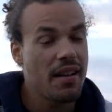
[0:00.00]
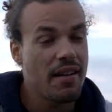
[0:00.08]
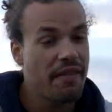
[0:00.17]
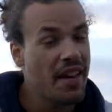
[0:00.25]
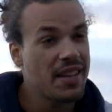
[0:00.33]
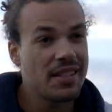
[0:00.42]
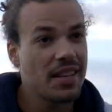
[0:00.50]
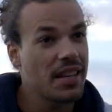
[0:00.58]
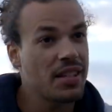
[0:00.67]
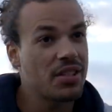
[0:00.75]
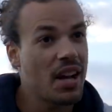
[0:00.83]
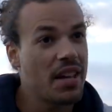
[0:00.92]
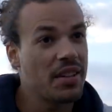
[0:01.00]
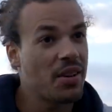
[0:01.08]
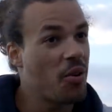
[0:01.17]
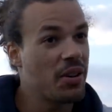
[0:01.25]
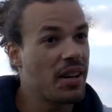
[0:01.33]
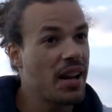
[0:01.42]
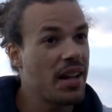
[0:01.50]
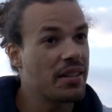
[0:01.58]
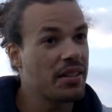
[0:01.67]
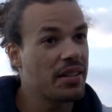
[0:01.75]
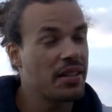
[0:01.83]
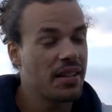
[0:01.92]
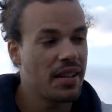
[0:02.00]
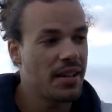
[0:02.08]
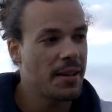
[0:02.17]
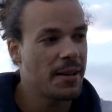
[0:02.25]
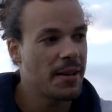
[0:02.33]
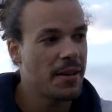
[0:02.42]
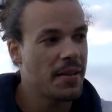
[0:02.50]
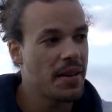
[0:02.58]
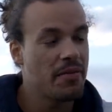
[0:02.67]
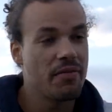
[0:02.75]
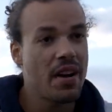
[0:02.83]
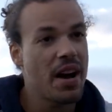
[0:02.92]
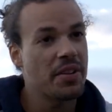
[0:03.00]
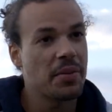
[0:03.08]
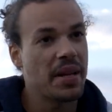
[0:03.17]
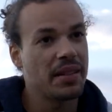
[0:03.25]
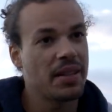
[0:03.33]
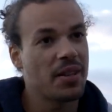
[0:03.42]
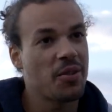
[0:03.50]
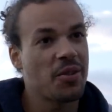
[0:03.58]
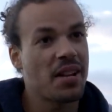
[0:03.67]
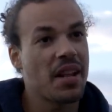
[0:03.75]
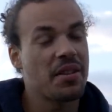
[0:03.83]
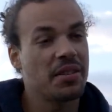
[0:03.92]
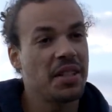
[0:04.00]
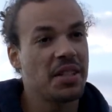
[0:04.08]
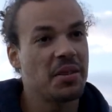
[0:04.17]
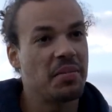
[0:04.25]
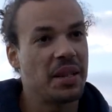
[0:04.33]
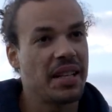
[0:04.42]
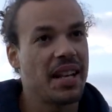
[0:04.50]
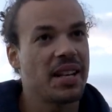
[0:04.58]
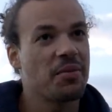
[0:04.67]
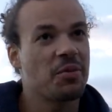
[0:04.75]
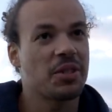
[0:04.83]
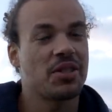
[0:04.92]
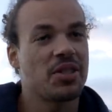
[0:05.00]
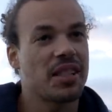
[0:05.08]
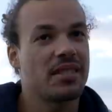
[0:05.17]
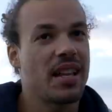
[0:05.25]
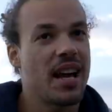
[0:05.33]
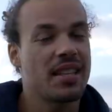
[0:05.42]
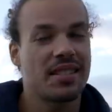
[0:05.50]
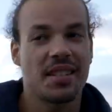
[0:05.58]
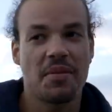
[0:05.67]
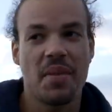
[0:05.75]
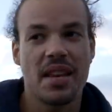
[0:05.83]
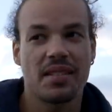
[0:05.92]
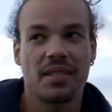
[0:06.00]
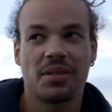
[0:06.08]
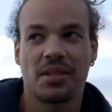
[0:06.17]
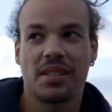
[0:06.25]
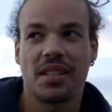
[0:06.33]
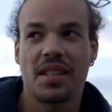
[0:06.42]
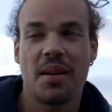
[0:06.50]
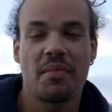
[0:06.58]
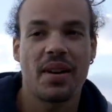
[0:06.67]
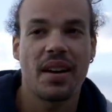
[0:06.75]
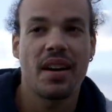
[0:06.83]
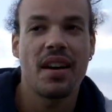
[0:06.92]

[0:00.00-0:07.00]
facing each other on another uh, environment and on another discipline and it was just nice and amazing to see them uh,